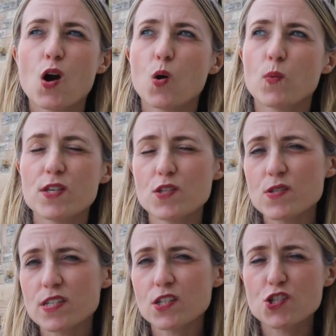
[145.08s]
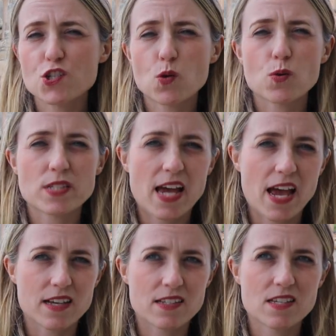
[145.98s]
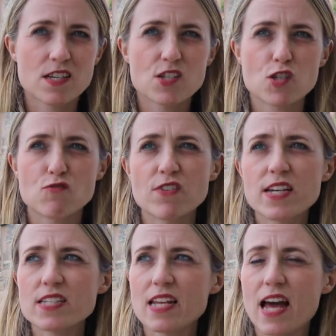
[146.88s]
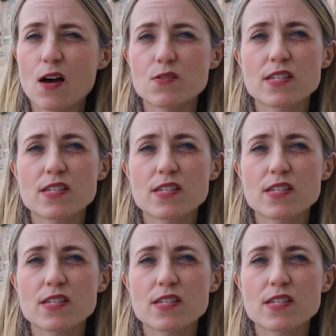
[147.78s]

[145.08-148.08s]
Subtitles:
When using a short text to read aloud